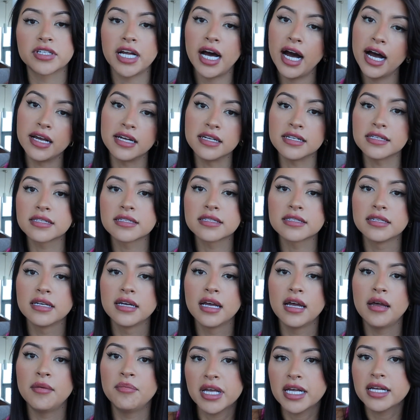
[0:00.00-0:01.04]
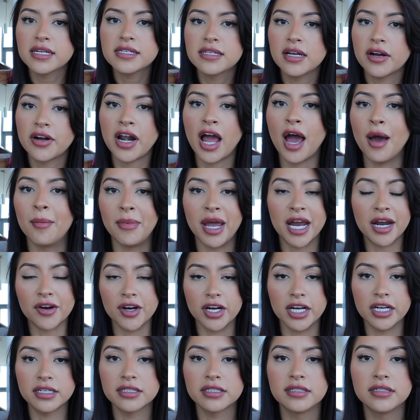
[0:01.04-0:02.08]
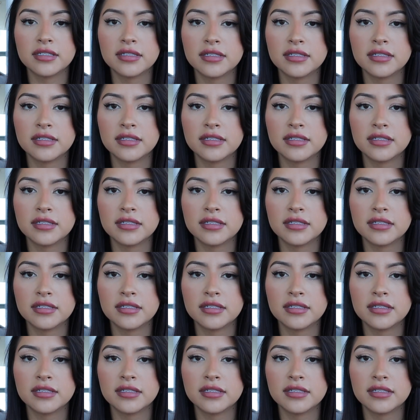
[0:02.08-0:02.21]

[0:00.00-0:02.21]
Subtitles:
dies because they're not married.